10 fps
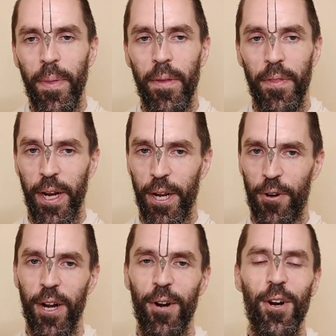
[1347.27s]
then a
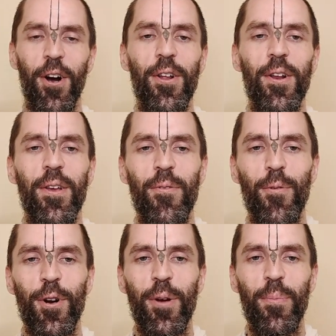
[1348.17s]
greater quantity of
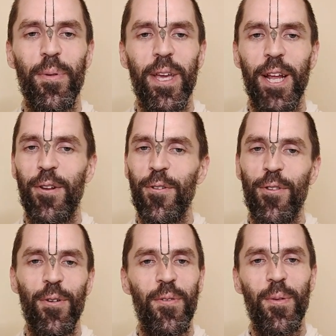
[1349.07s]
worship can do so
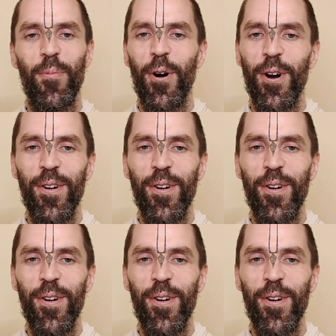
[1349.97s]
even more,